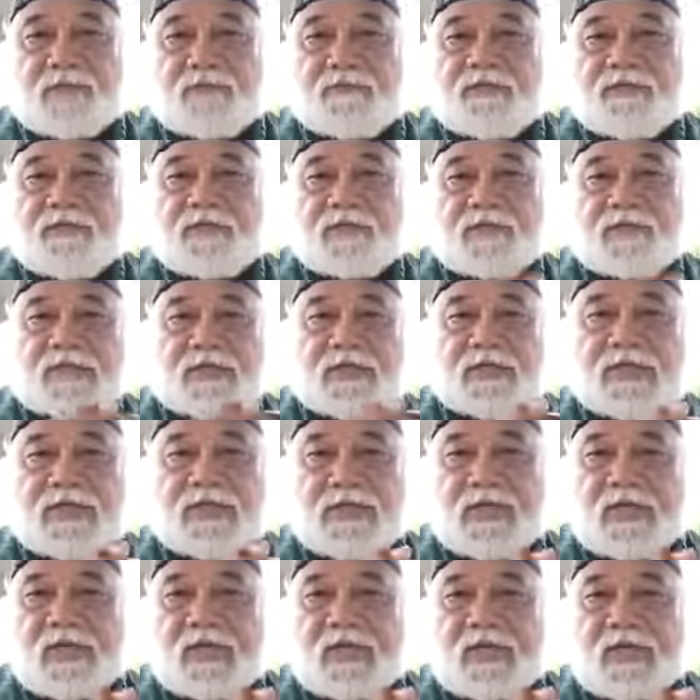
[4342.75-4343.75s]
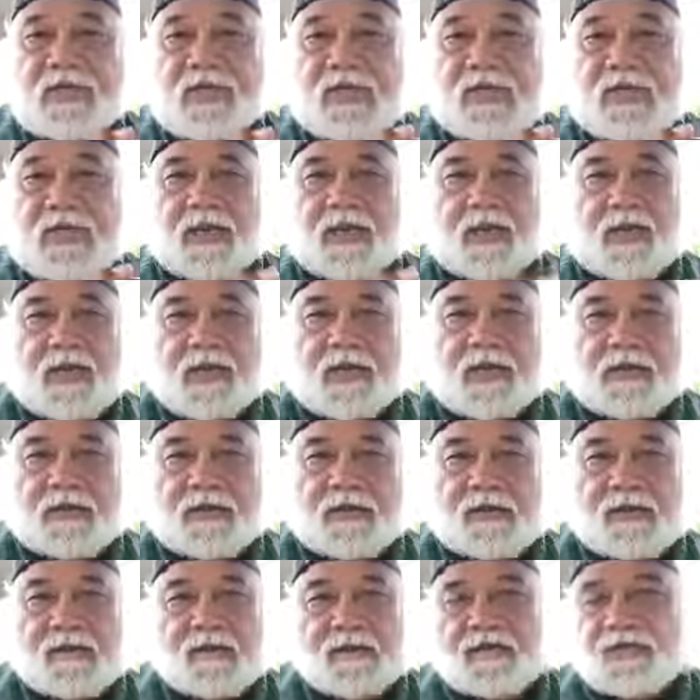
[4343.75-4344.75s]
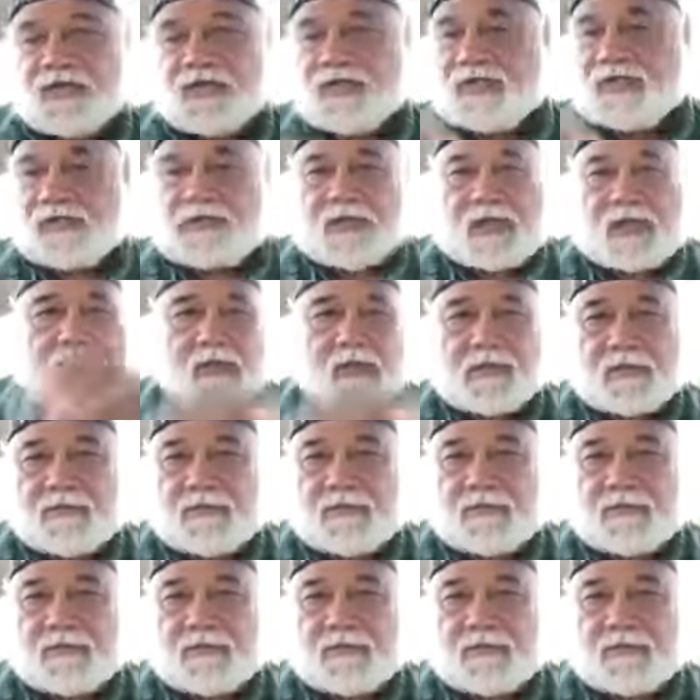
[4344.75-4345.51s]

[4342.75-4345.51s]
sea, and you just gotta